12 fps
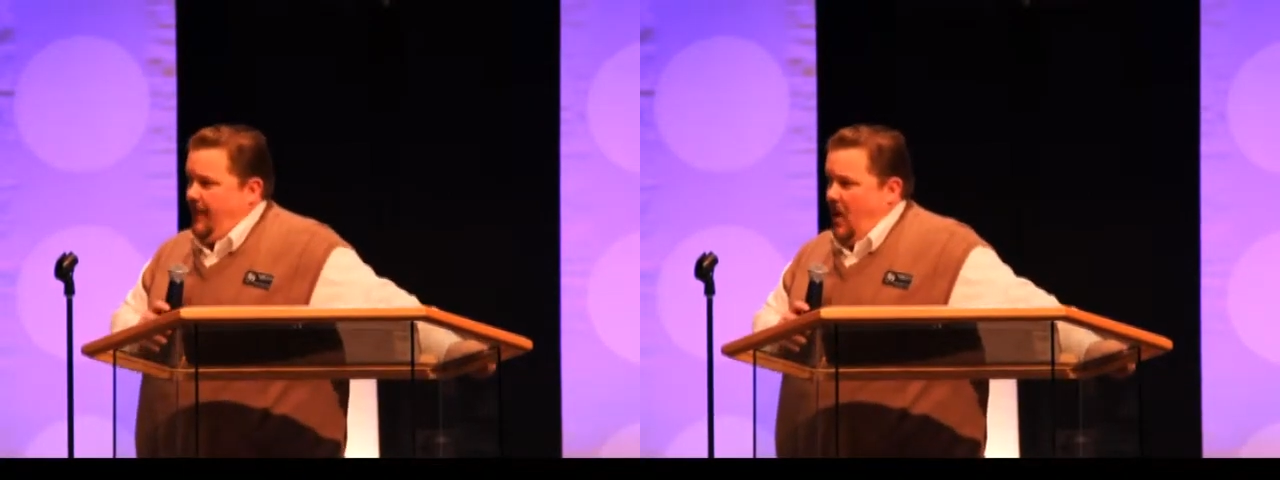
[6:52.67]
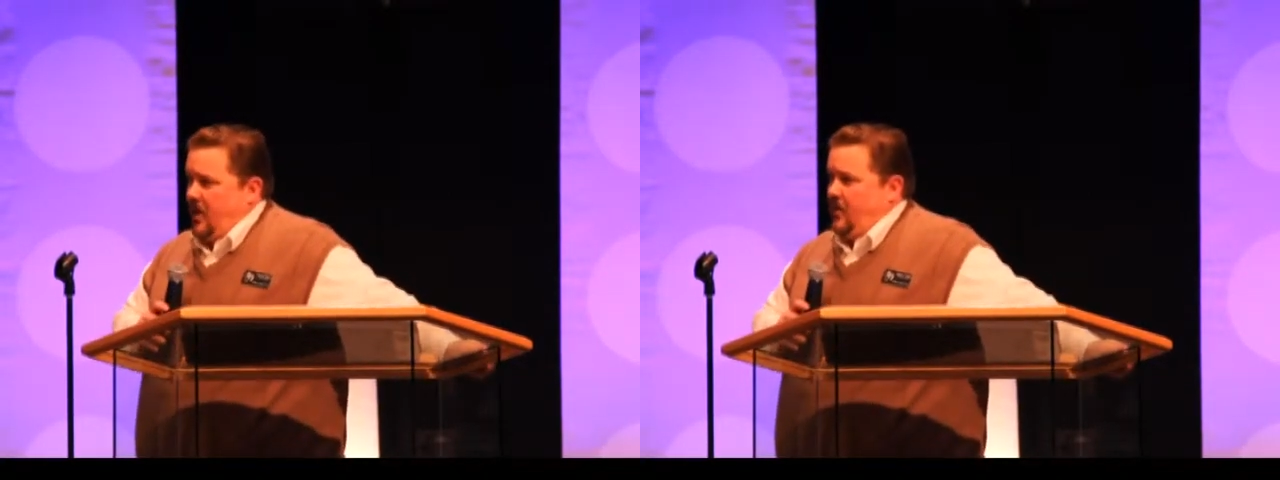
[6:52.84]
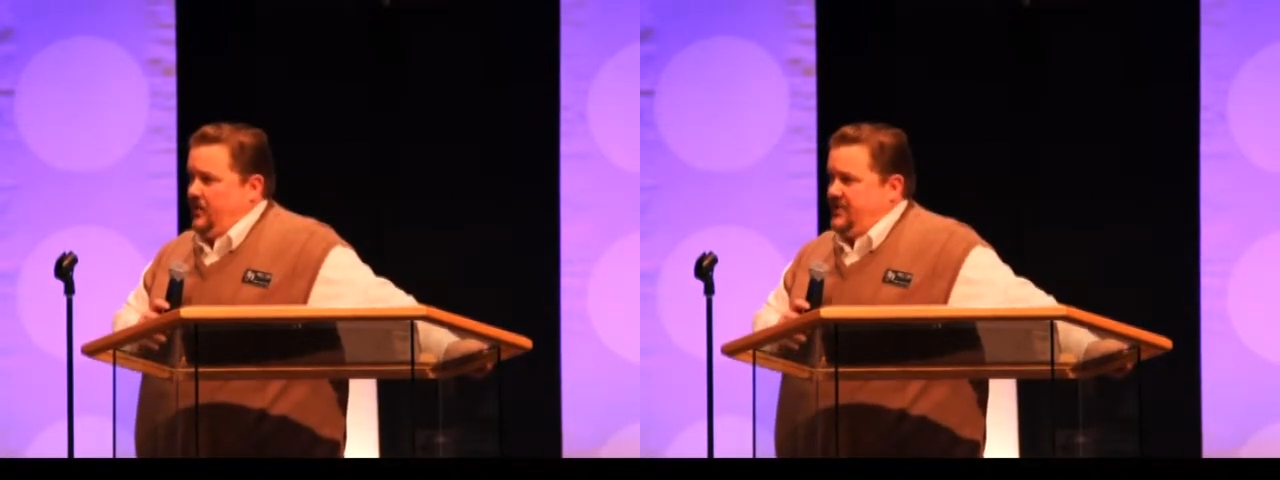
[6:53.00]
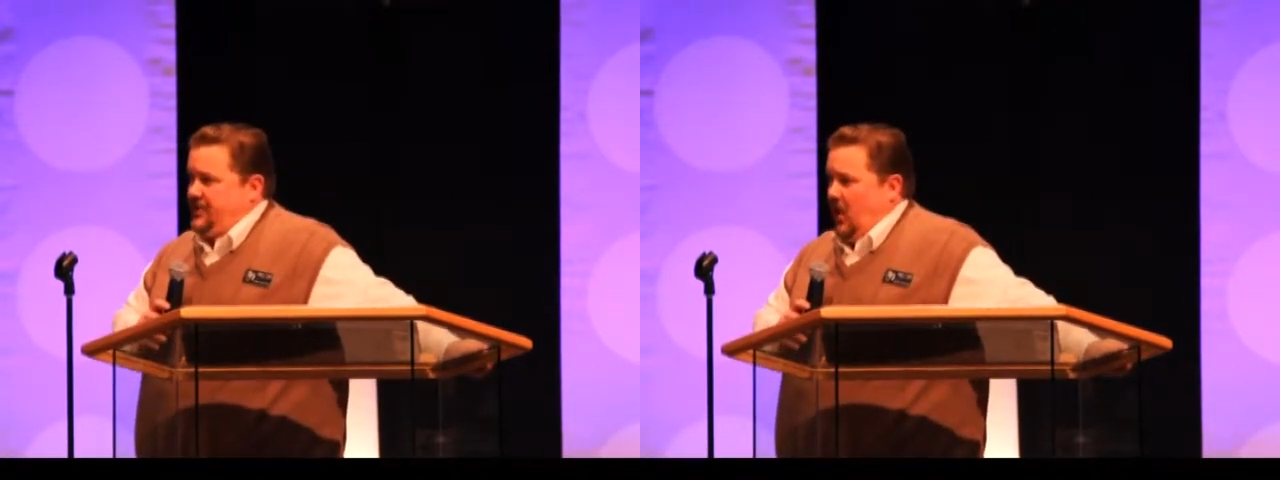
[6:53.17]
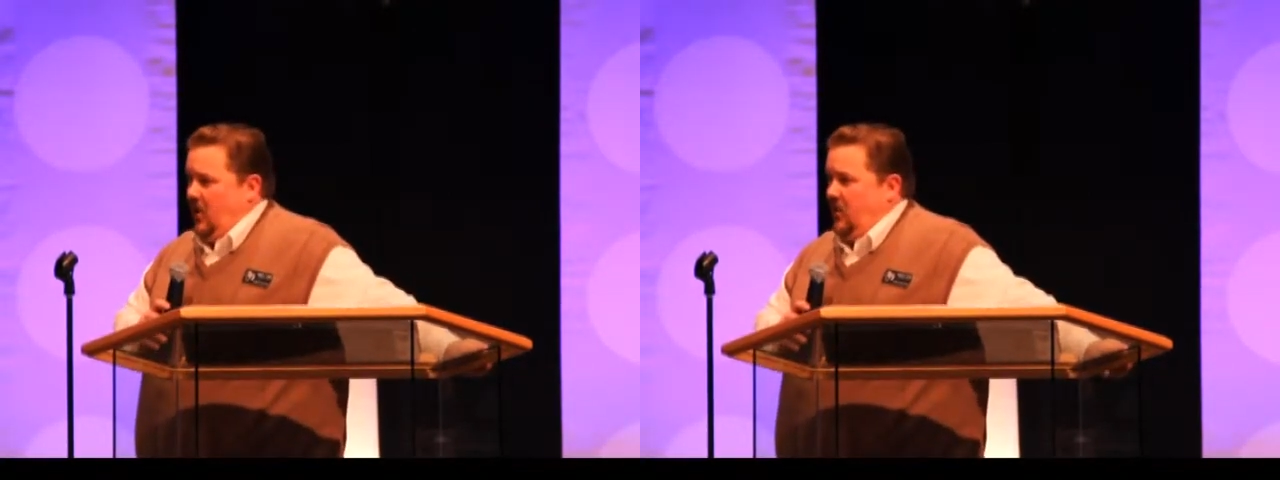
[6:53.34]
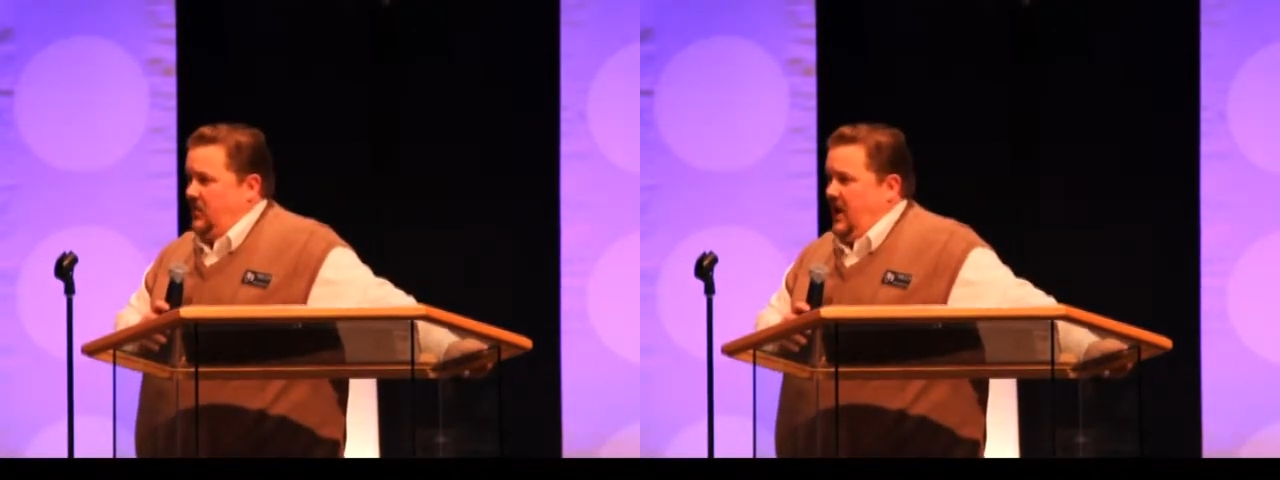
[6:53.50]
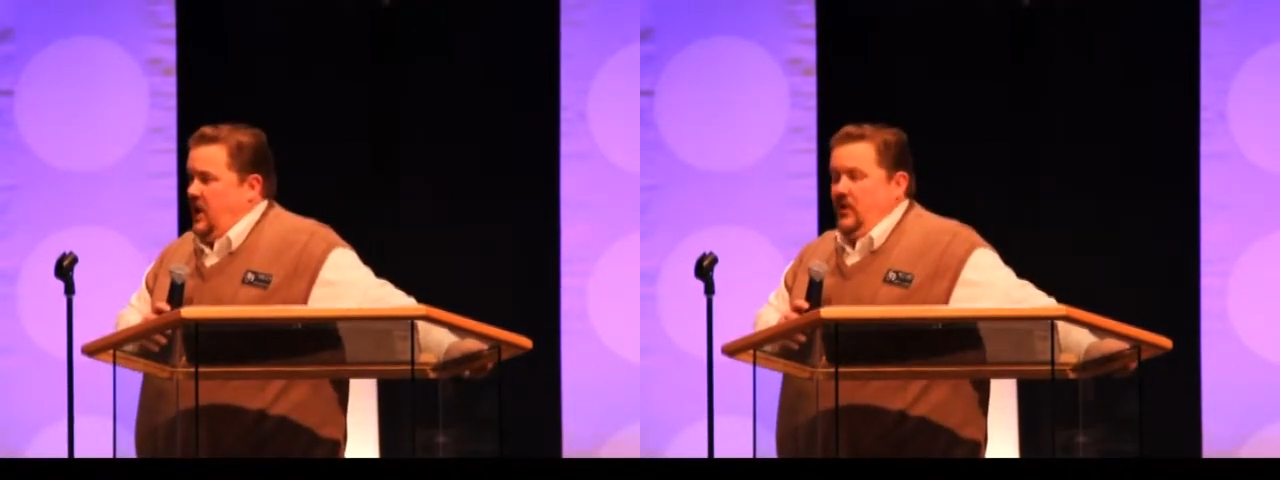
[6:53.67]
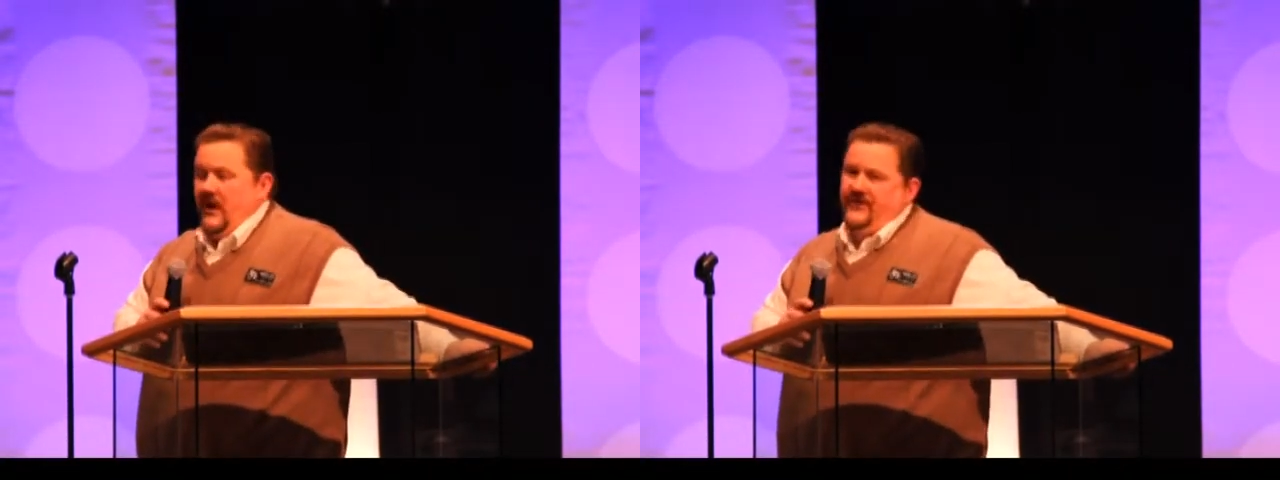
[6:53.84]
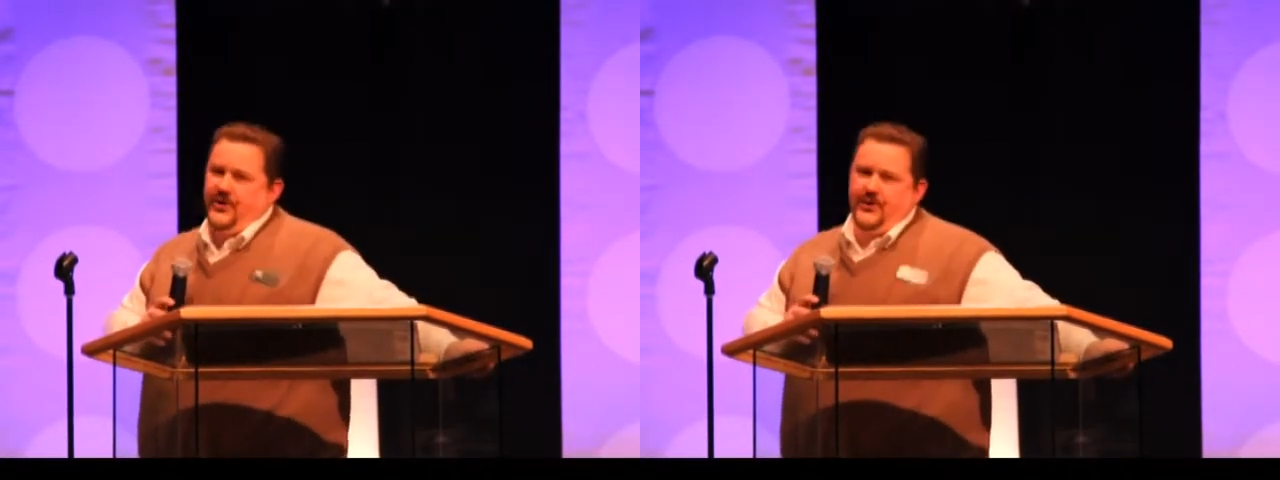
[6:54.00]
Parker was told,
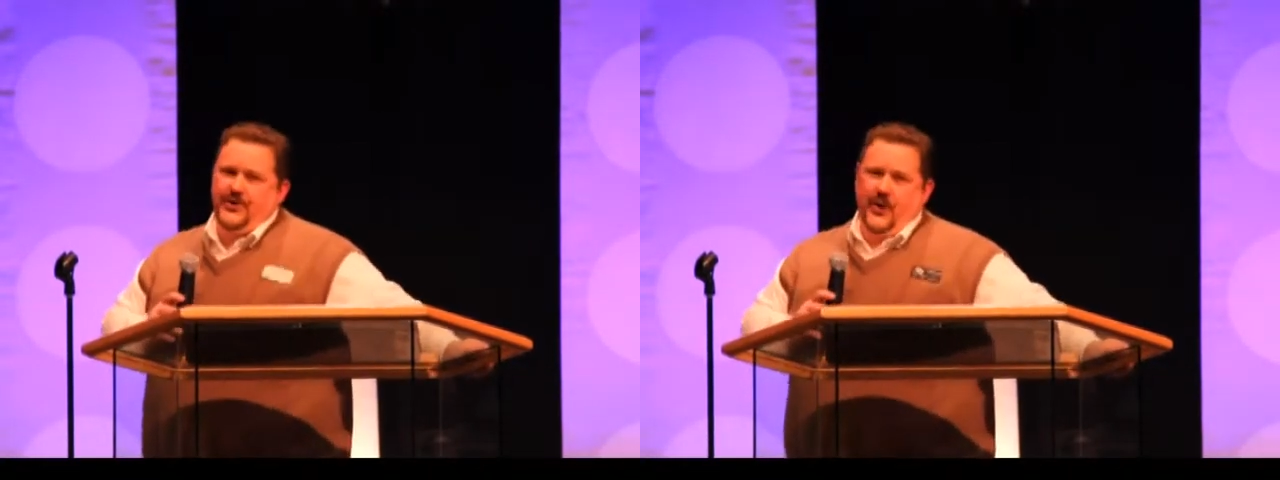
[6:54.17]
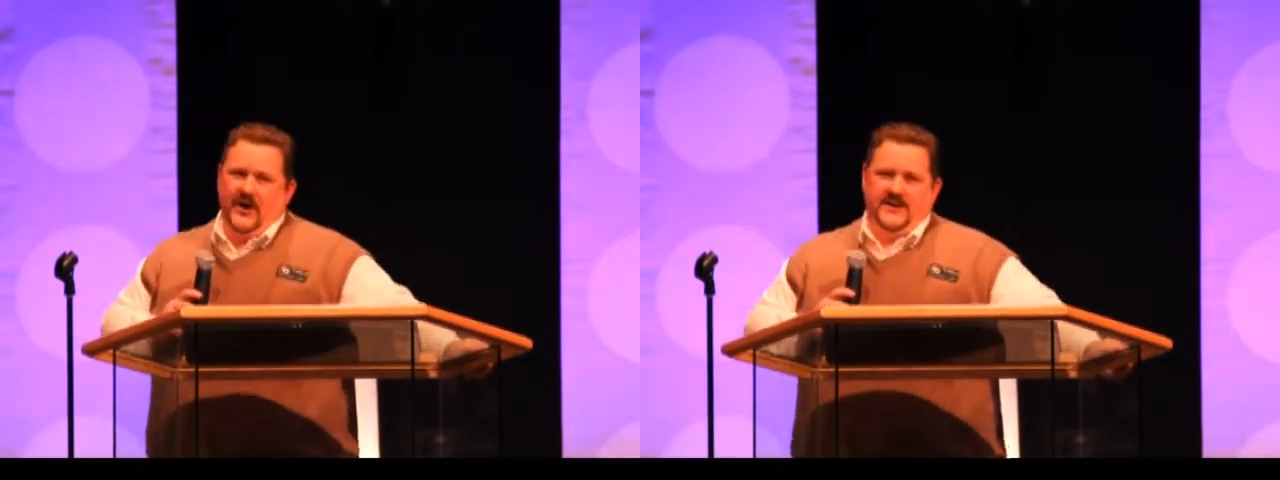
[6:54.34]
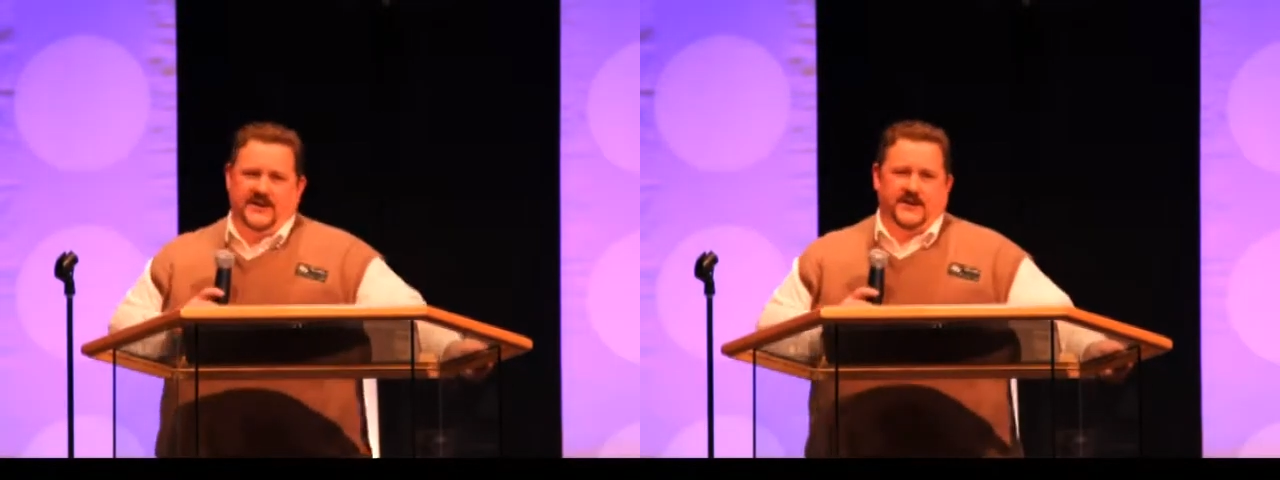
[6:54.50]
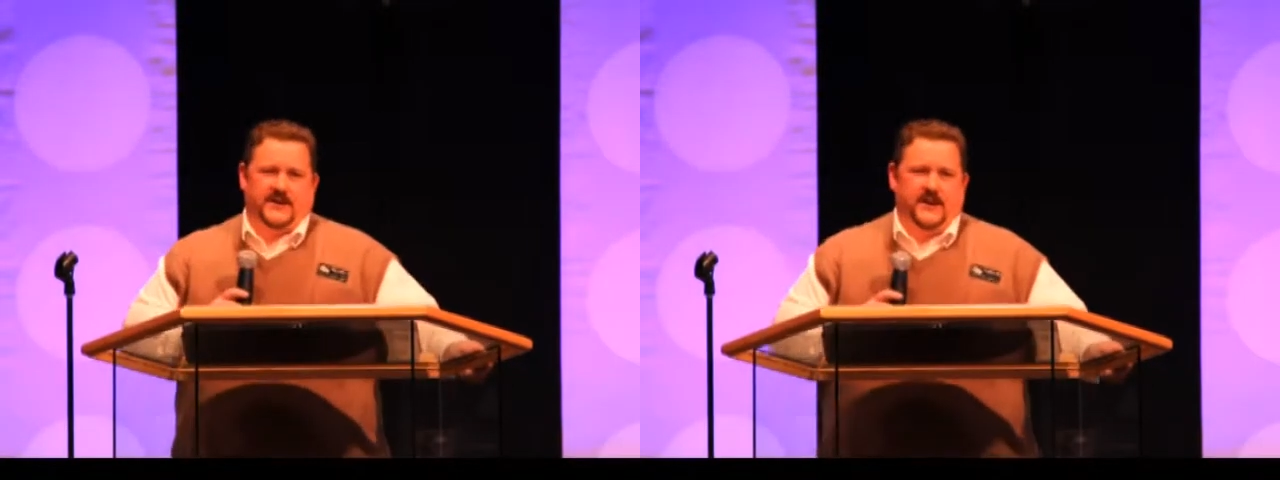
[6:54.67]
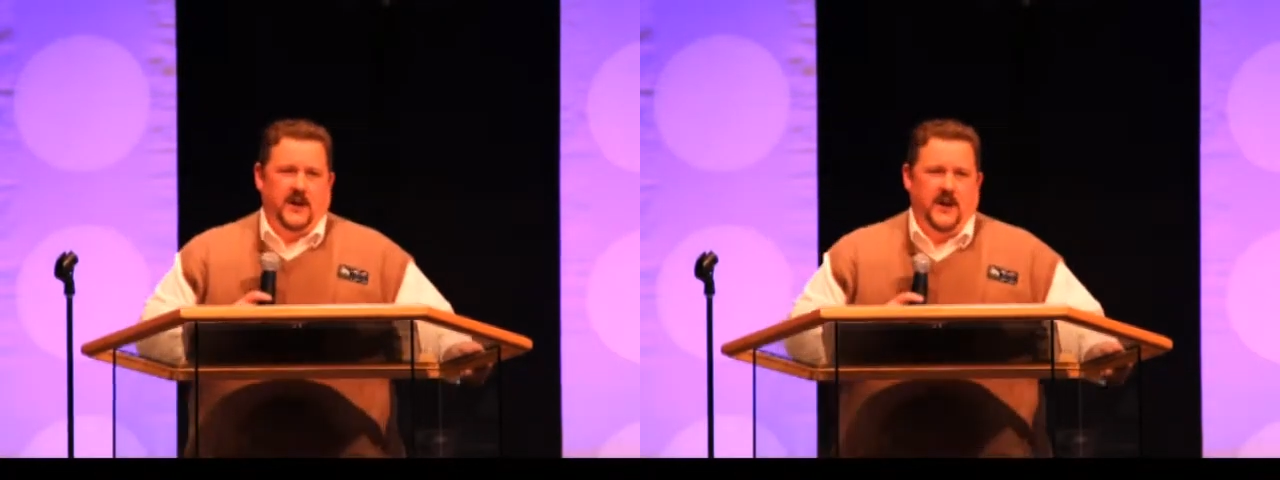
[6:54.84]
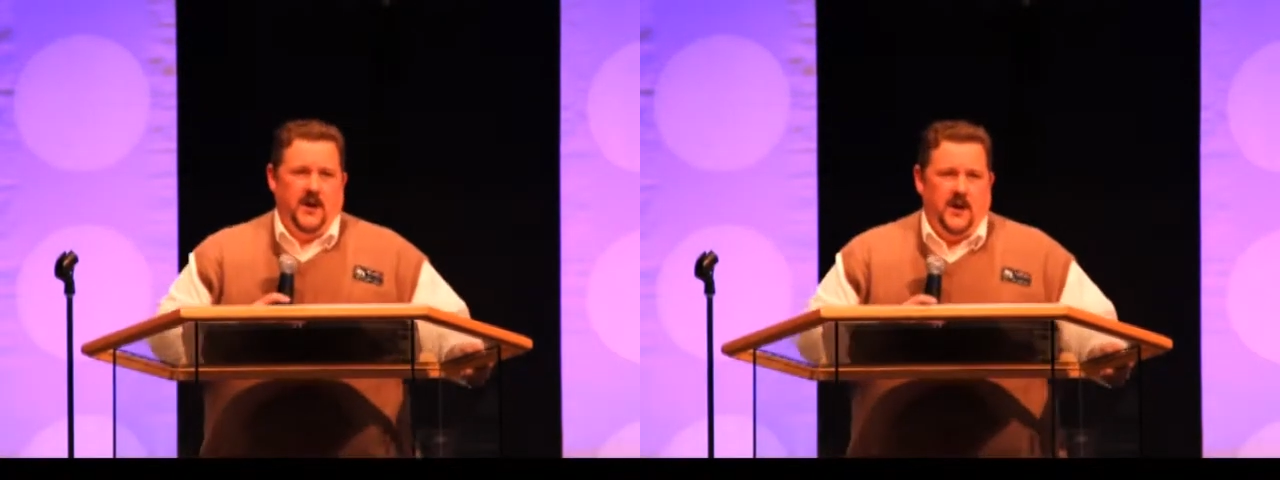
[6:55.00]
you have two choices,